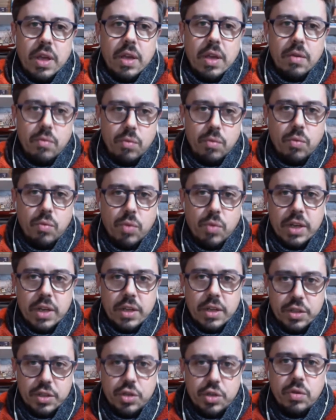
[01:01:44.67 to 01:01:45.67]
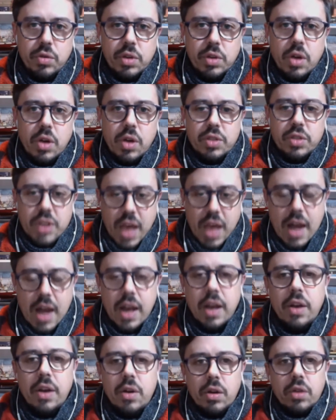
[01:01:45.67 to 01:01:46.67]
when the student goes to
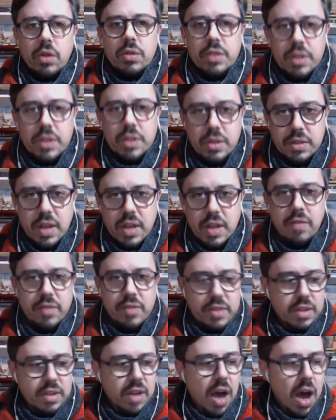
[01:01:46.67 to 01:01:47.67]
Helen or goes to yourself and says,